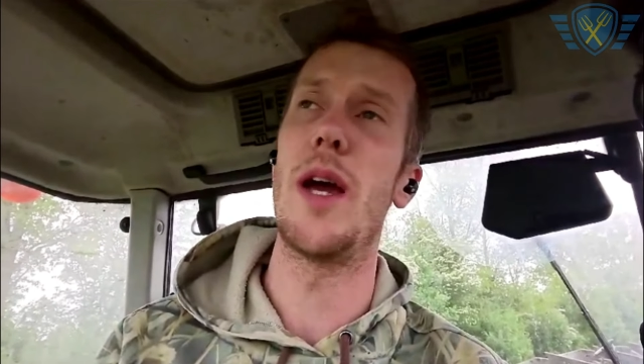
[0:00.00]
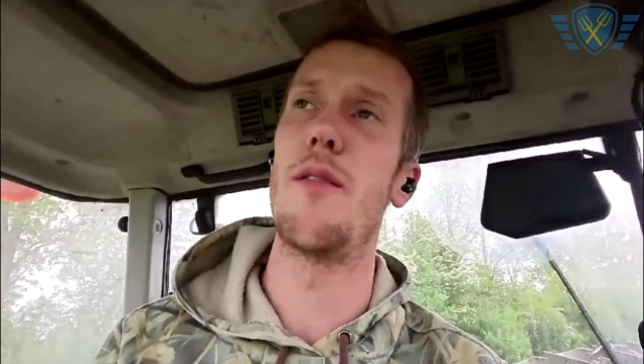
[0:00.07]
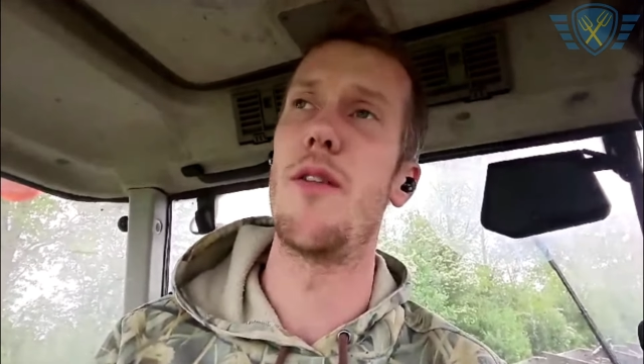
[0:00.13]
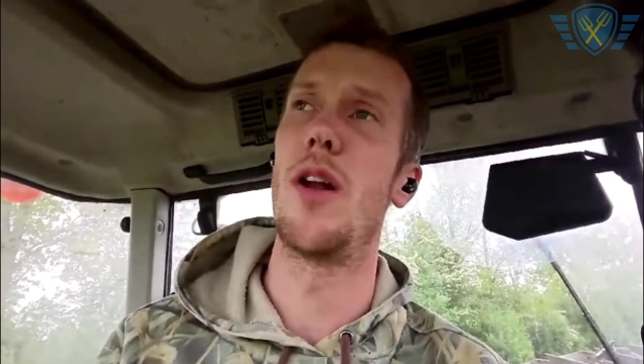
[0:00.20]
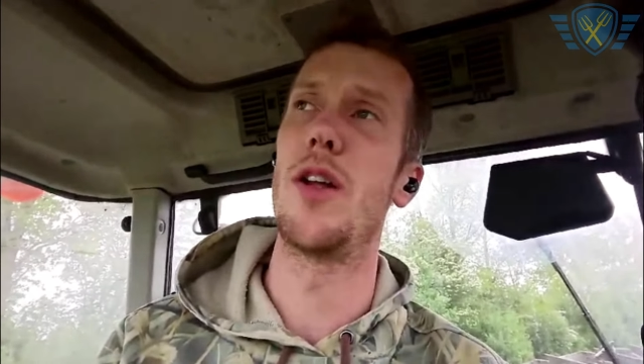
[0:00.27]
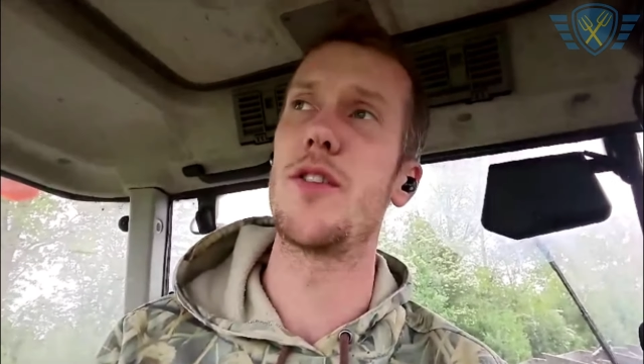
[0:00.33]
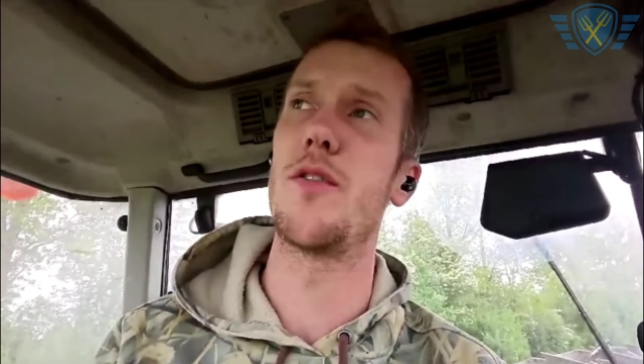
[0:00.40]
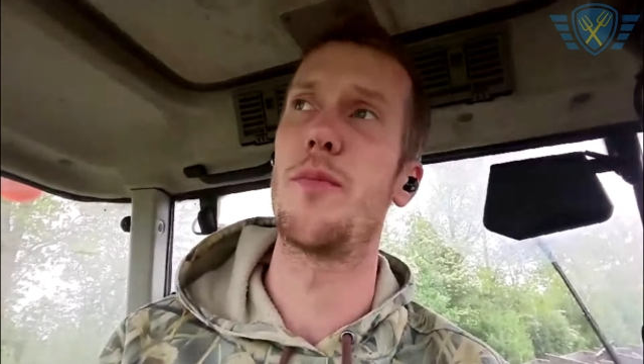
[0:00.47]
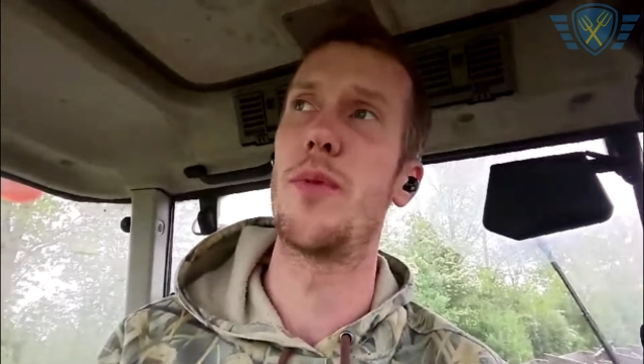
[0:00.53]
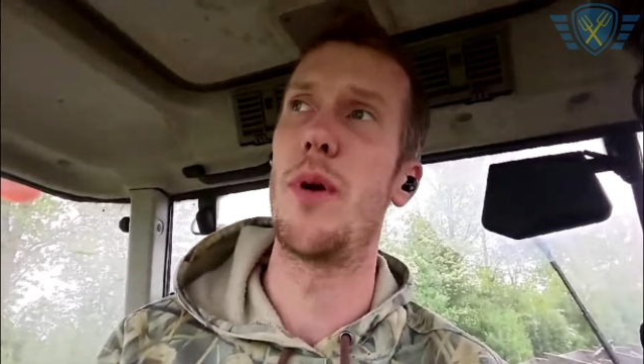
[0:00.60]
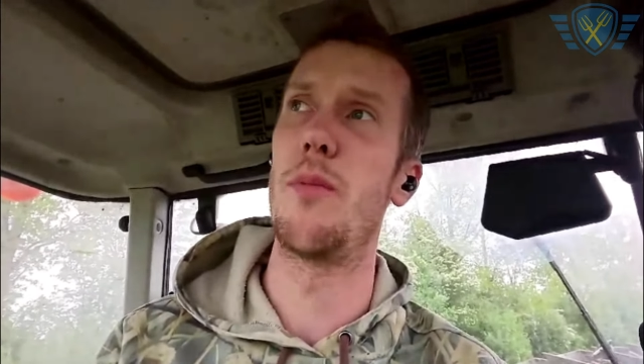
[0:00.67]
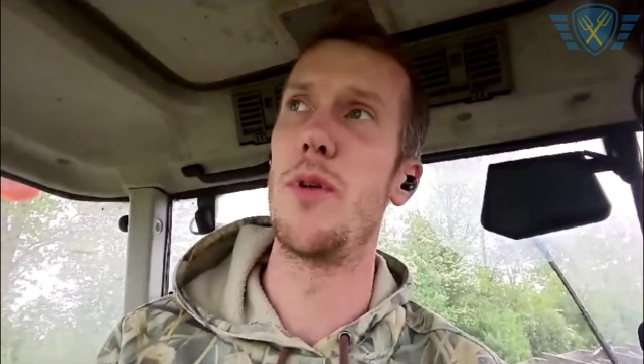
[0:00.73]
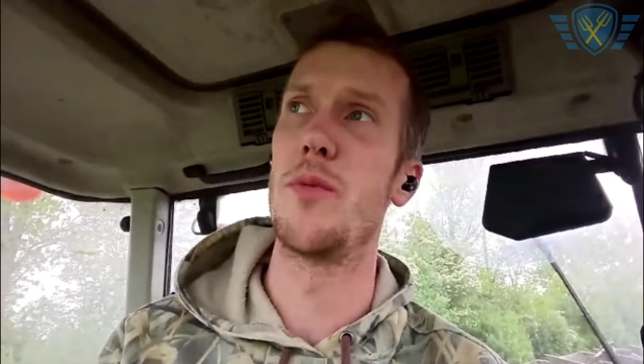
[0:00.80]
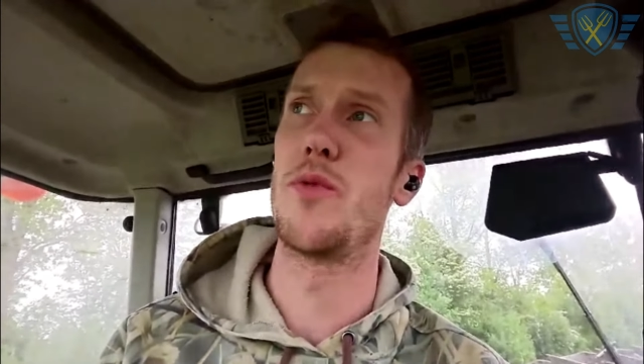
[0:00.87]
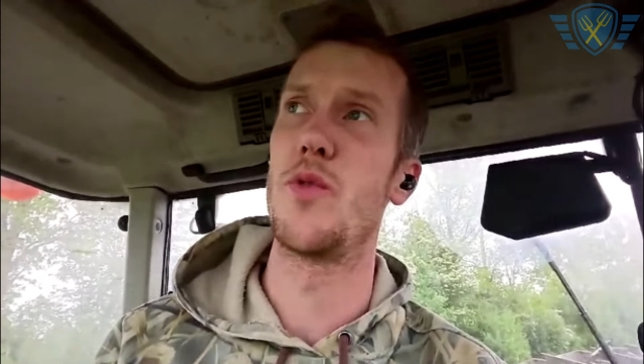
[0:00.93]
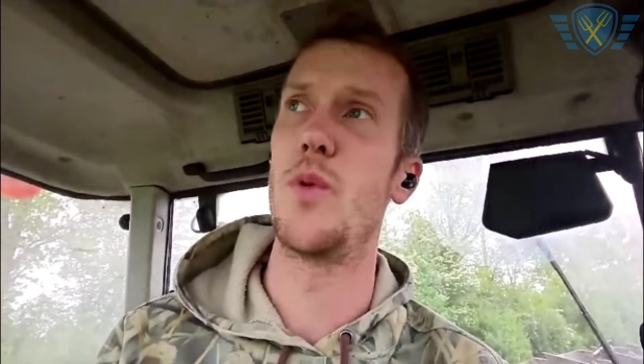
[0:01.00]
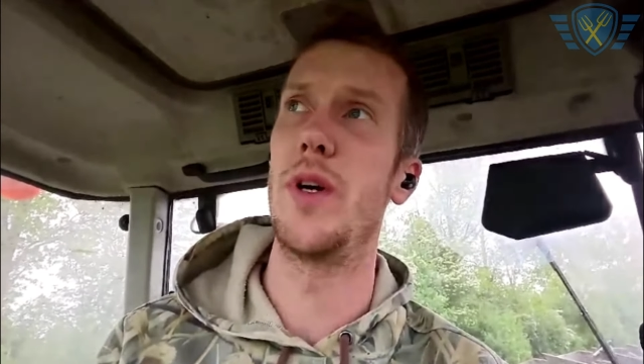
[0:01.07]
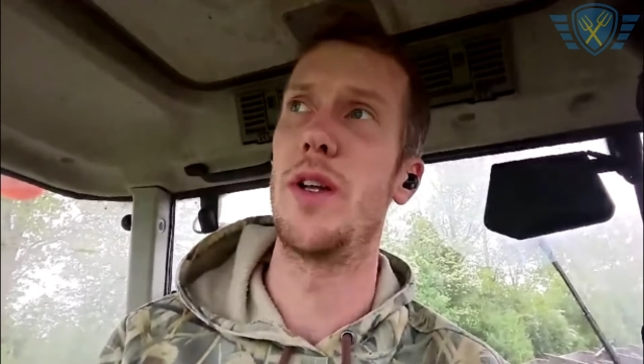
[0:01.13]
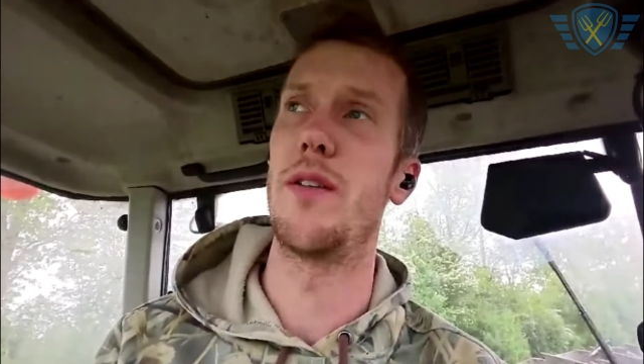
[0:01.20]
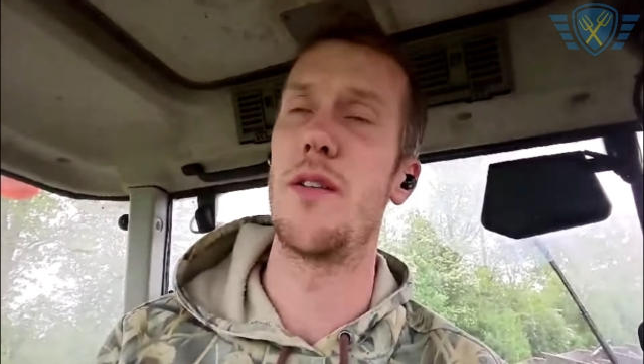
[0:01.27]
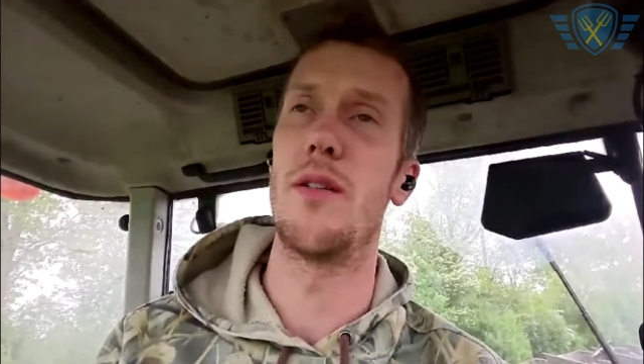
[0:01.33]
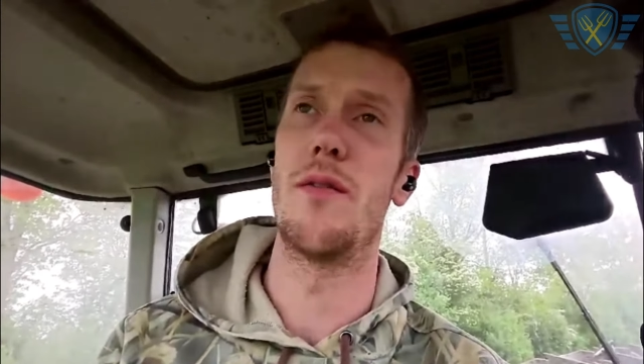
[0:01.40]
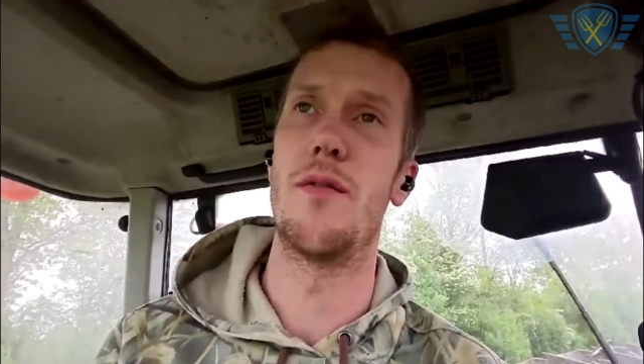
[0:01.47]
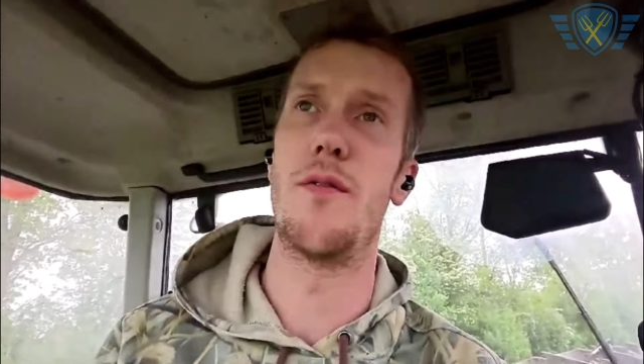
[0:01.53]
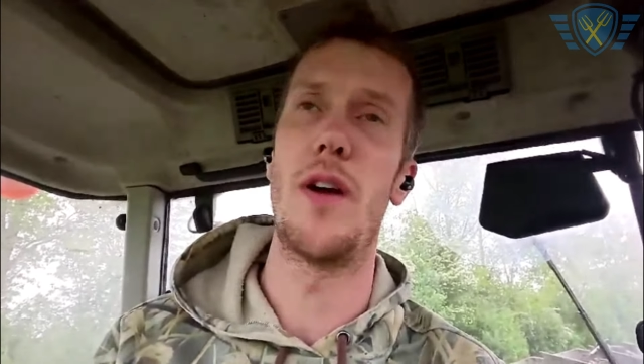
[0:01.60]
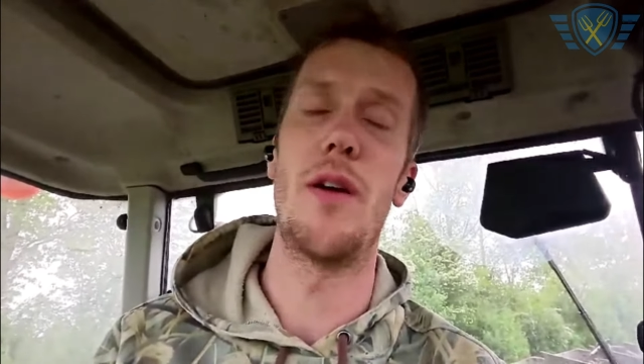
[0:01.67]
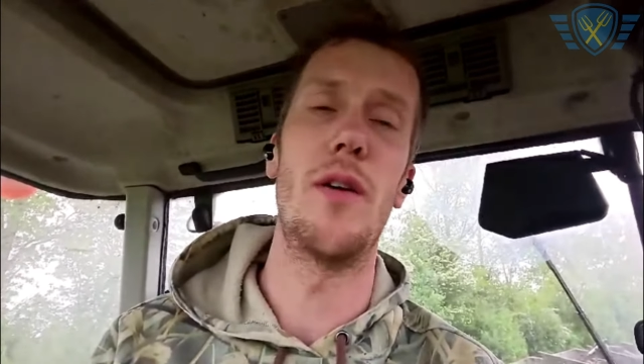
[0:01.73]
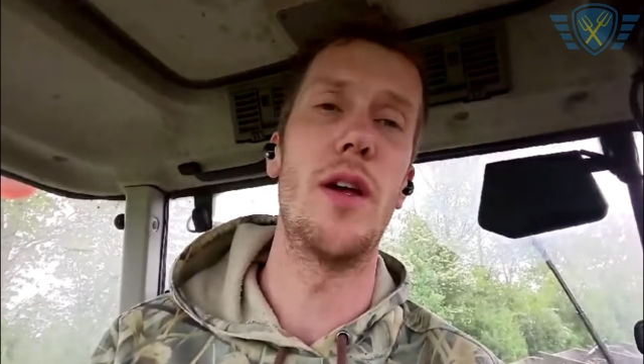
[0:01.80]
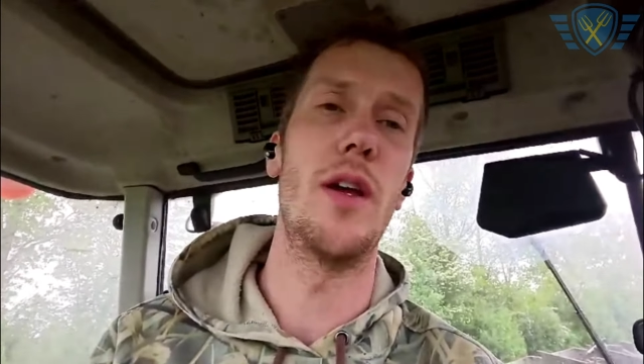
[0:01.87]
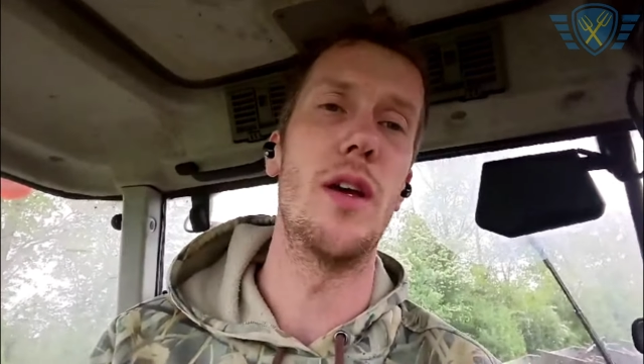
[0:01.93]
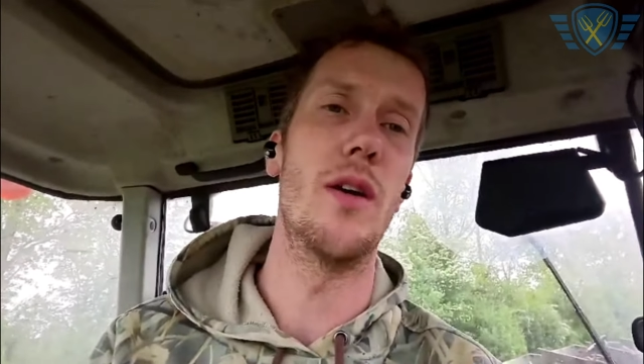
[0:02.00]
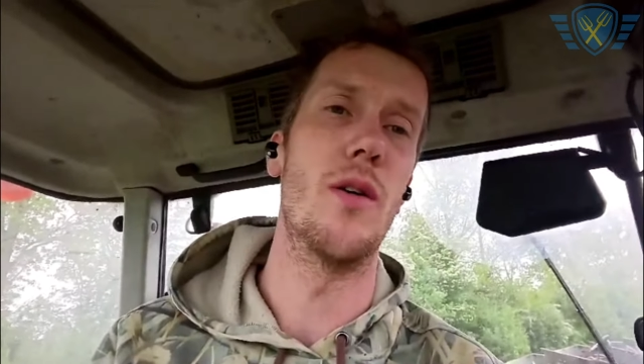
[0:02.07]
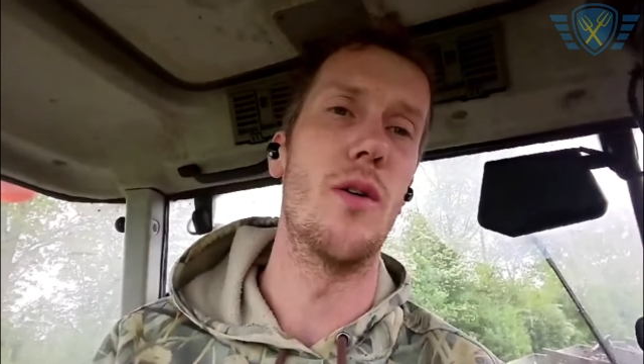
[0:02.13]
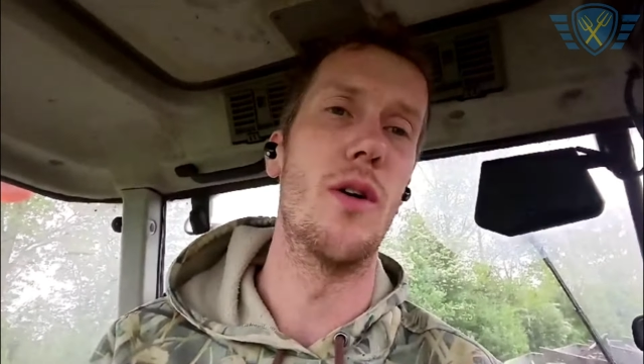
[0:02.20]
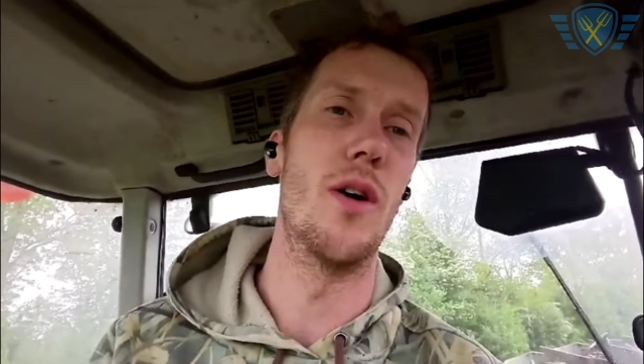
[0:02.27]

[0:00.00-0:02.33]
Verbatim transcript: have a lot of problems with very